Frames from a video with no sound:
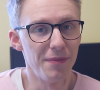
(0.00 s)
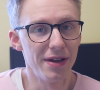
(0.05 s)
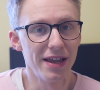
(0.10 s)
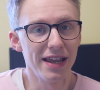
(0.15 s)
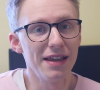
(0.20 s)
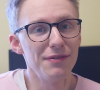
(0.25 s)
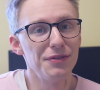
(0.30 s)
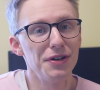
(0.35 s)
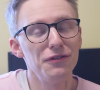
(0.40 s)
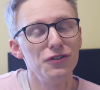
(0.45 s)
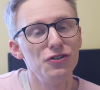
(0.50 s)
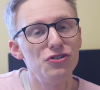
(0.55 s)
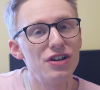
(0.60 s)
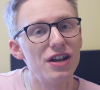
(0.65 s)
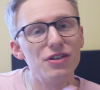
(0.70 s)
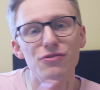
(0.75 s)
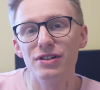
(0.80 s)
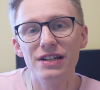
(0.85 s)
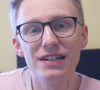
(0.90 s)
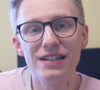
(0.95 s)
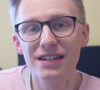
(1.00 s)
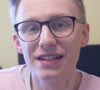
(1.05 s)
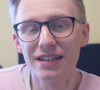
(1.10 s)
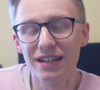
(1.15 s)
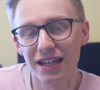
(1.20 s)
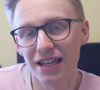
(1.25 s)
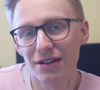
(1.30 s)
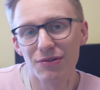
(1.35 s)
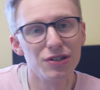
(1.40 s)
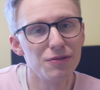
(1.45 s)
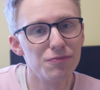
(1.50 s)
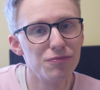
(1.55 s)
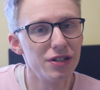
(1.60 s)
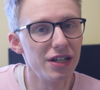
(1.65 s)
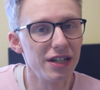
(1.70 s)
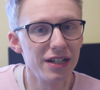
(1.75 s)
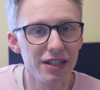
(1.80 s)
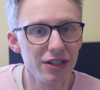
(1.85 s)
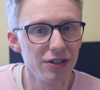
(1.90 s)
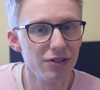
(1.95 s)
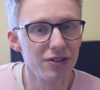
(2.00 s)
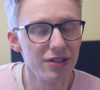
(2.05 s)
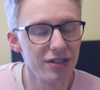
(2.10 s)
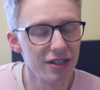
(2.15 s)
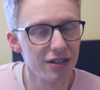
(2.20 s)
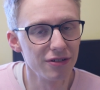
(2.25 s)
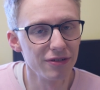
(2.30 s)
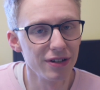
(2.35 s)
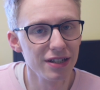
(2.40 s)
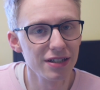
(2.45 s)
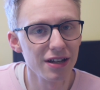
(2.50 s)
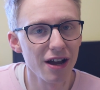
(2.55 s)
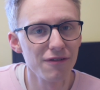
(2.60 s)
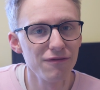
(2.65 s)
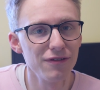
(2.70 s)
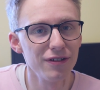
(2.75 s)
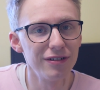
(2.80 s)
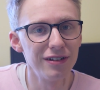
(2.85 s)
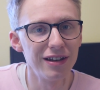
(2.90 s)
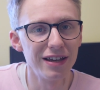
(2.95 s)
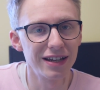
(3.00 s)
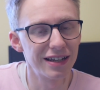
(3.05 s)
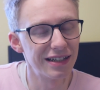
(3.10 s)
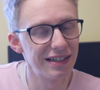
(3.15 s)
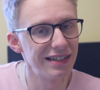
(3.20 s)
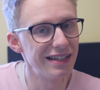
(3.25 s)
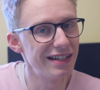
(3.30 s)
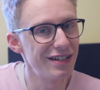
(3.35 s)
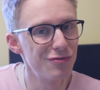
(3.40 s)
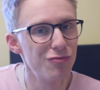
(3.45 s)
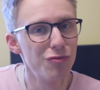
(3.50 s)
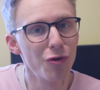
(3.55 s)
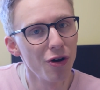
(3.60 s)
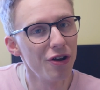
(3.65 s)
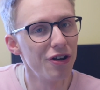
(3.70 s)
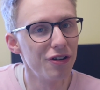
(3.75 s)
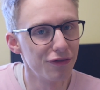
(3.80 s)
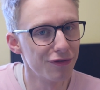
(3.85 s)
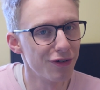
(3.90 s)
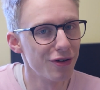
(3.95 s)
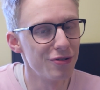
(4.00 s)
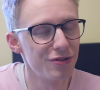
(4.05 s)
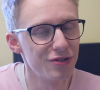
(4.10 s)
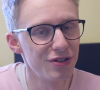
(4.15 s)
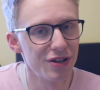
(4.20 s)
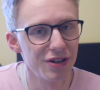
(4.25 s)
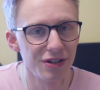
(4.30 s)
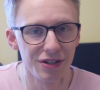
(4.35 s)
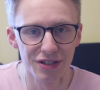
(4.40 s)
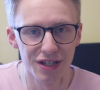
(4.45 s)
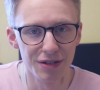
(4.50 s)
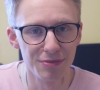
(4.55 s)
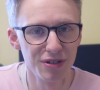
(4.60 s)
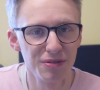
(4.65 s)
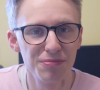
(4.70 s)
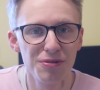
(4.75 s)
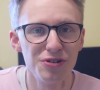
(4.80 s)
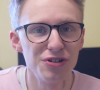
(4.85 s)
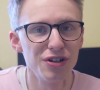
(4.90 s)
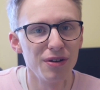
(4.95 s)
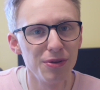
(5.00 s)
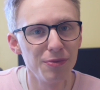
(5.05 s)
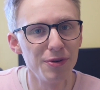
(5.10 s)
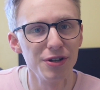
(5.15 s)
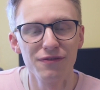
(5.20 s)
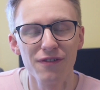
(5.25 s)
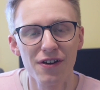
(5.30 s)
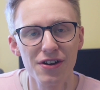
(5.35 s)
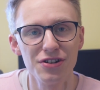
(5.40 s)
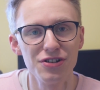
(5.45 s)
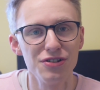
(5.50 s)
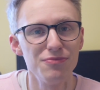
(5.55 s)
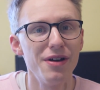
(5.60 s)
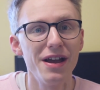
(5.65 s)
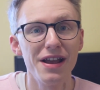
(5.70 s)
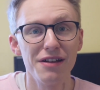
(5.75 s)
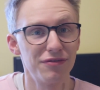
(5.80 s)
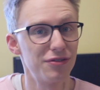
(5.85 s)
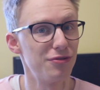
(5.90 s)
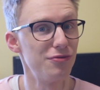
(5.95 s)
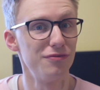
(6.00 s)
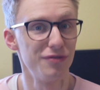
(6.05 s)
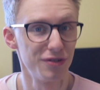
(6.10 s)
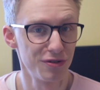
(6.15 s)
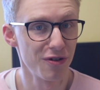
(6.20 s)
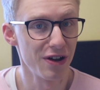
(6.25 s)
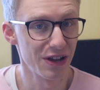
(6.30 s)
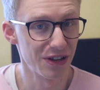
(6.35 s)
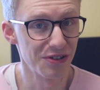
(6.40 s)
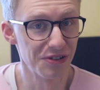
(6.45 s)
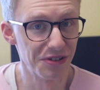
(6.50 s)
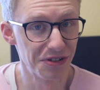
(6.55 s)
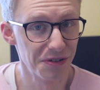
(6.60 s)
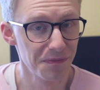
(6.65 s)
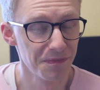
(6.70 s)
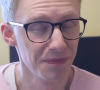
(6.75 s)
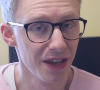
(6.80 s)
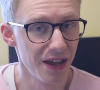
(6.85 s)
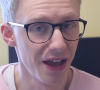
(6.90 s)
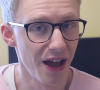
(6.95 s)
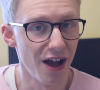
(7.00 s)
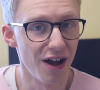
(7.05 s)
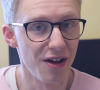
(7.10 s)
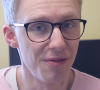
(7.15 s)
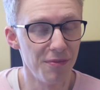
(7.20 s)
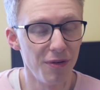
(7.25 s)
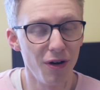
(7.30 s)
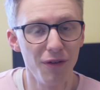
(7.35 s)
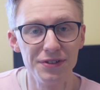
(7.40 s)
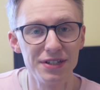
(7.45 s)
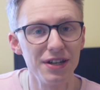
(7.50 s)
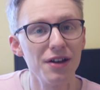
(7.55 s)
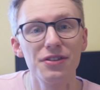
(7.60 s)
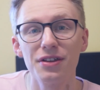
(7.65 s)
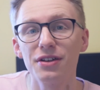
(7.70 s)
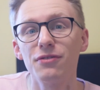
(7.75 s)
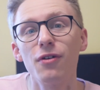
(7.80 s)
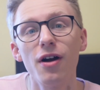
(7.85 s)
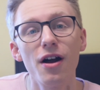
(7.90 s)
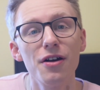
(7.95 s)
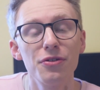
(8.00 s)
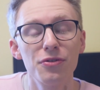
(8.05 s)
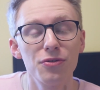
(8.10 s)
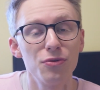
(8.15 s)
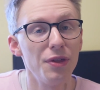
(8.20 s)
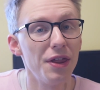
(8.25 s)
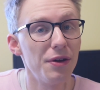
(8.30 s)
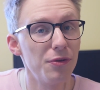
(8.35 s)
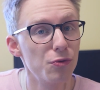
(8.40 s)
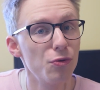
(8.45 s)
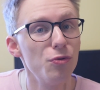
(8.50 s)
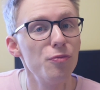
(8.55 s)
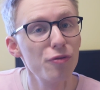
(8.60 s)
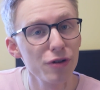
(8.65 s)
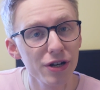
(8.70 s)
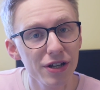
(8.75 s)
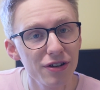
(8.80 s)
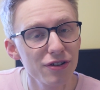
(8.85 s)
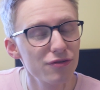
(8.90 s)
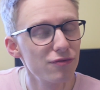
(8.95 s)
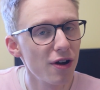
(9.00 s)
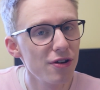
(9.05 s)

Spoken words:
Even if you generally didn't think it was a particularly good series, I feel like at least one of Rosa, Demons of the Punjab and the Witchfinders you may have thought was quite good. Obviously, I thought they were all pretty good.